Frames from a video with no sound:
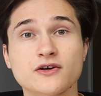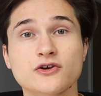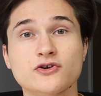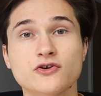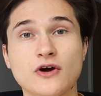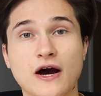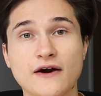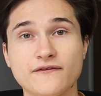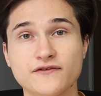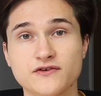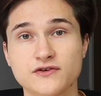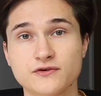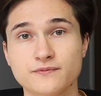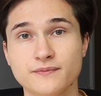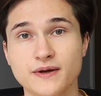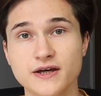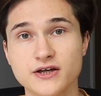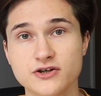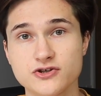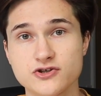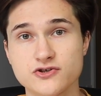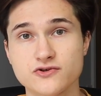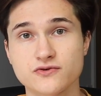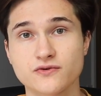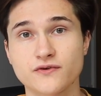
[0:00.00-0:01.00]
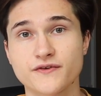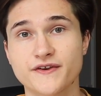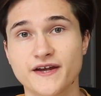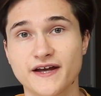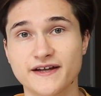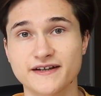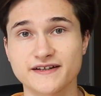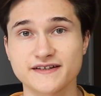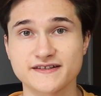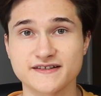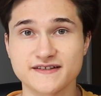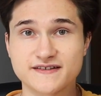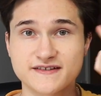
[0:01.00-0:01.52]
you have to make sure that
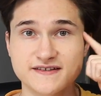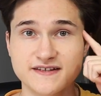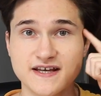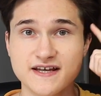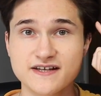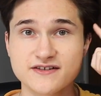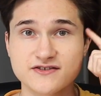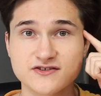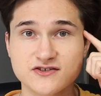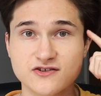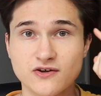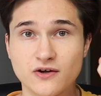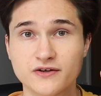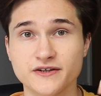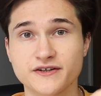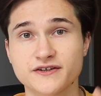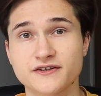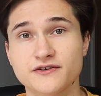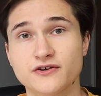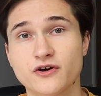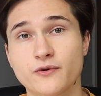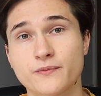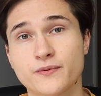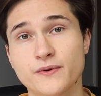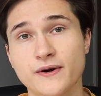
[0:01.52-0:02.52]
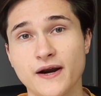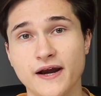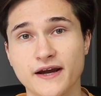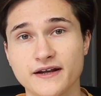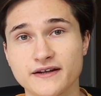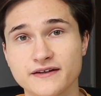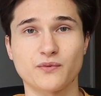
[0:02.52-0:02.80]
it stays solid in your brain.